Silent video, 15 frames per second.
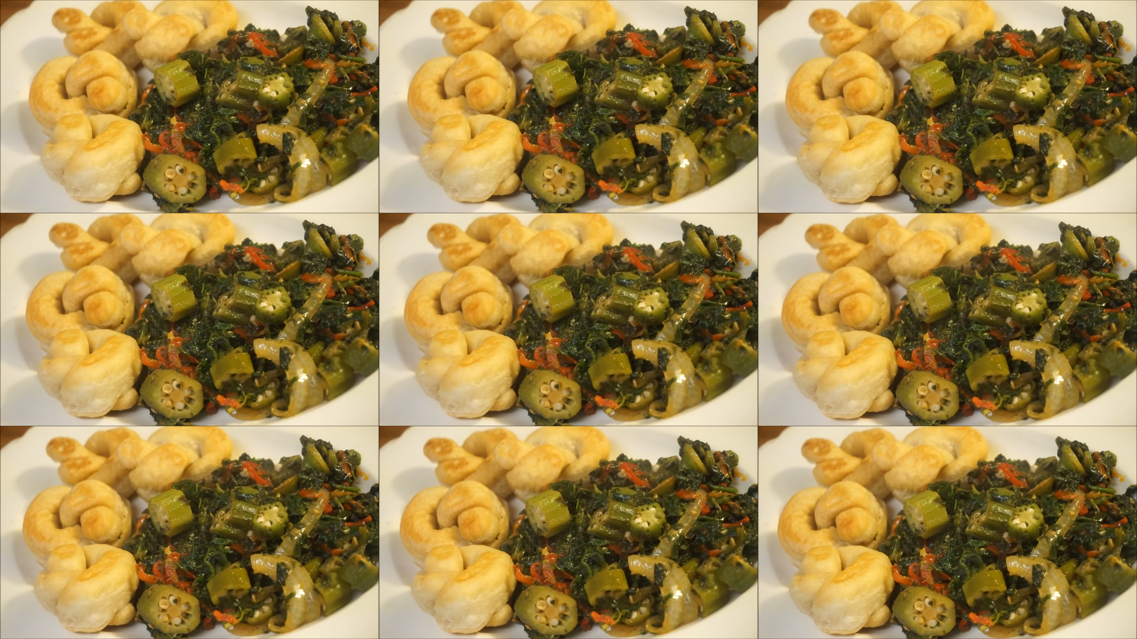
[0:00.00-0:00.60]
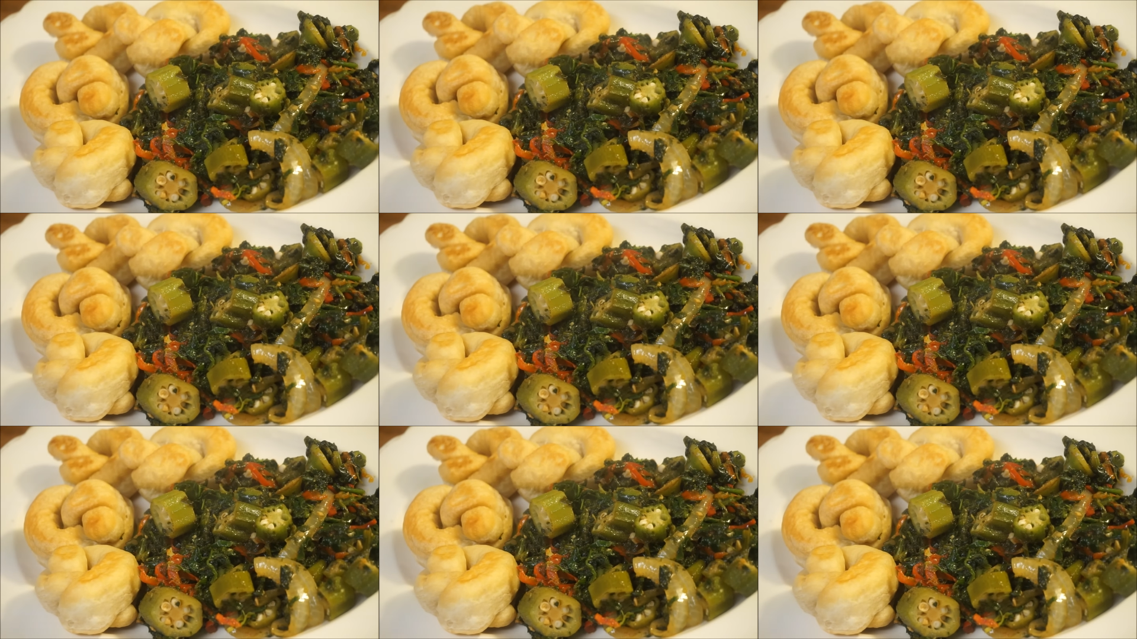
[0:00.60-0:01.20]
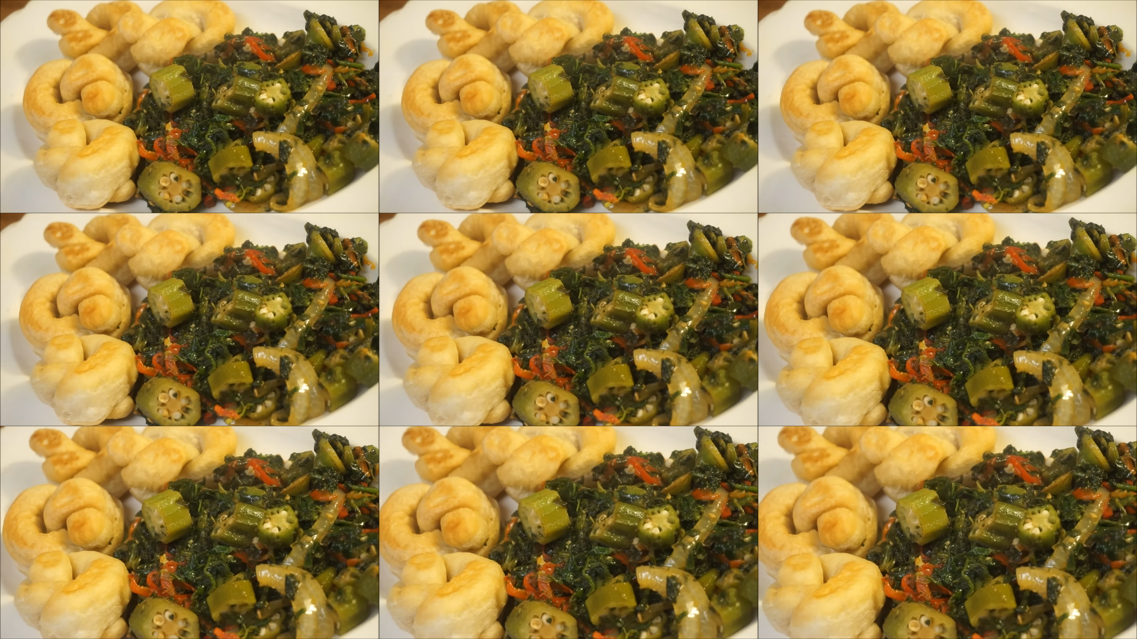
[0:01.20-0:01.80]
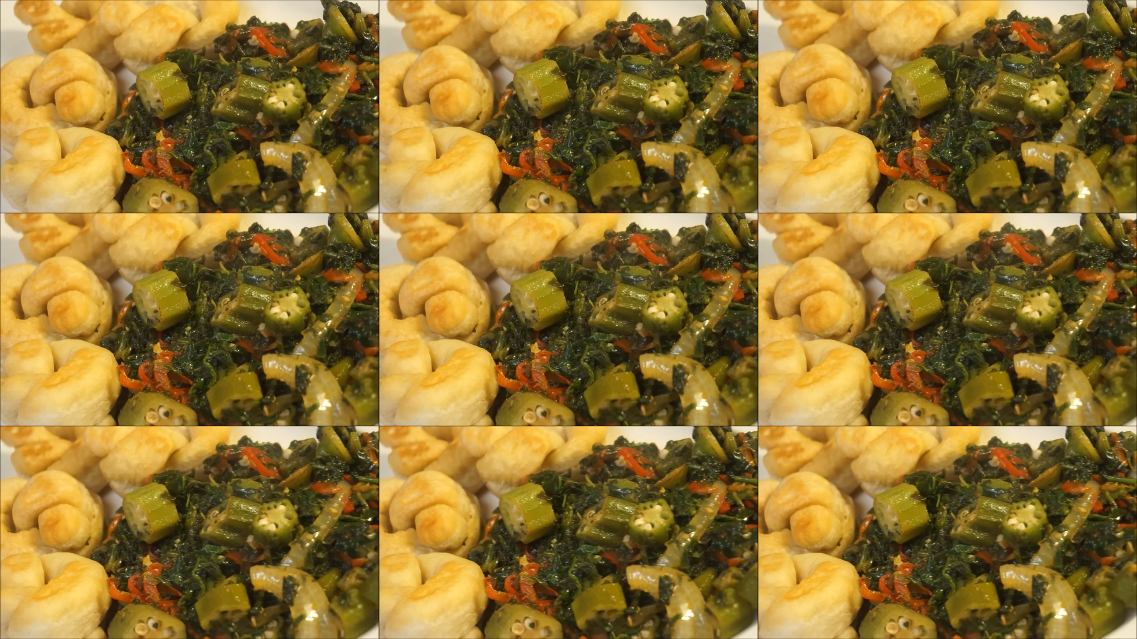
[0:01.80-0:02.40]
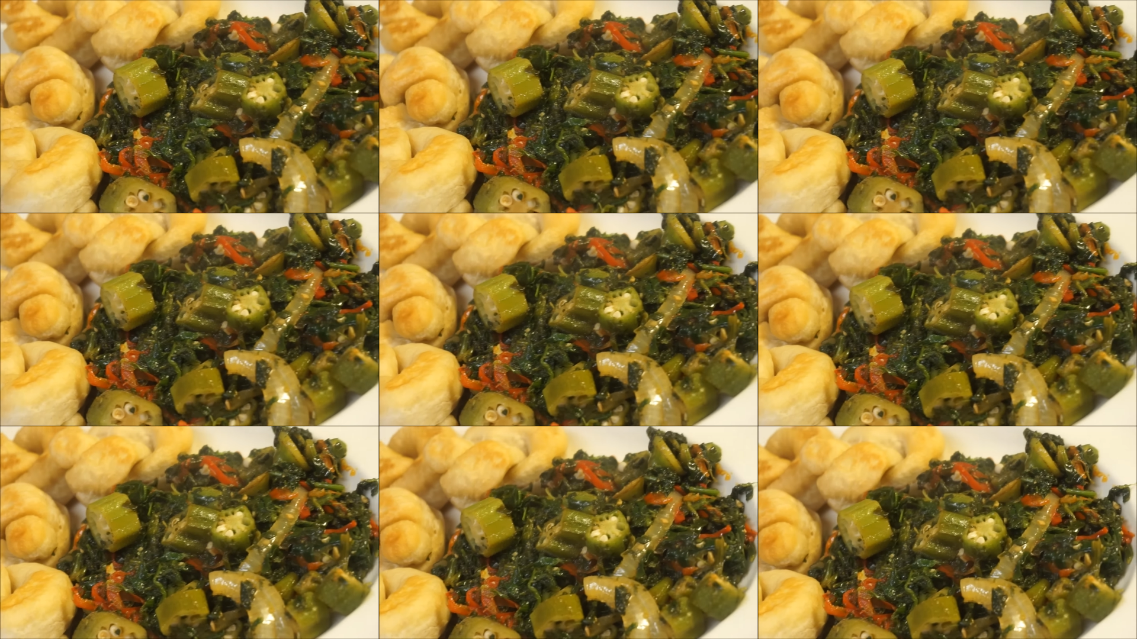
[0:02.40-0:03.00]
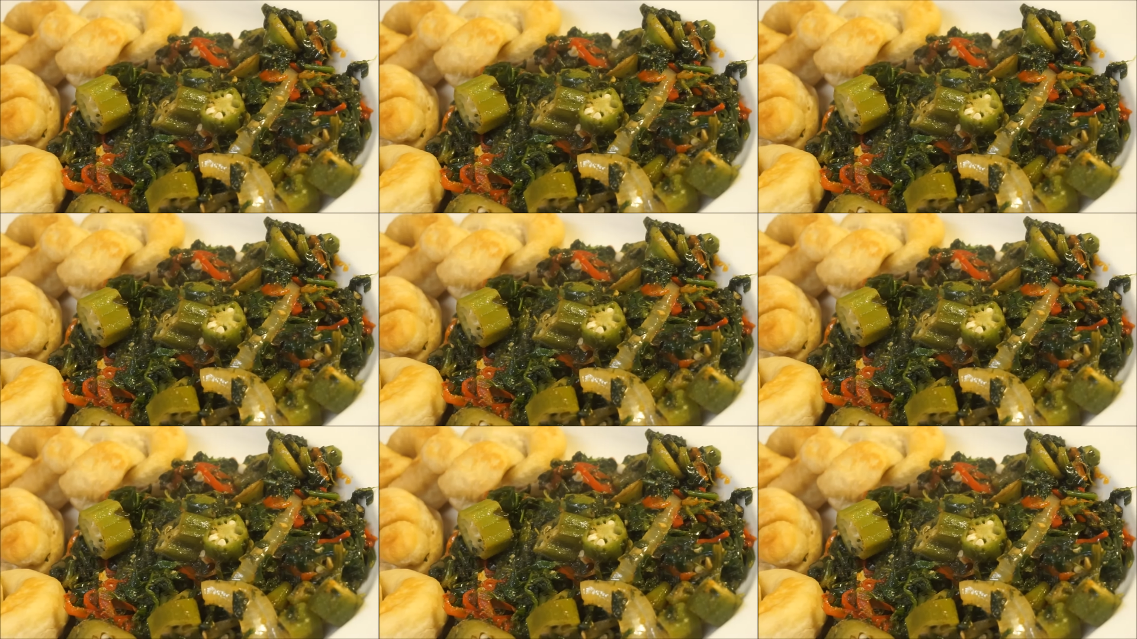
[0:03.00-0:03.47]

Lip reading: Nobody's mouth can be seen.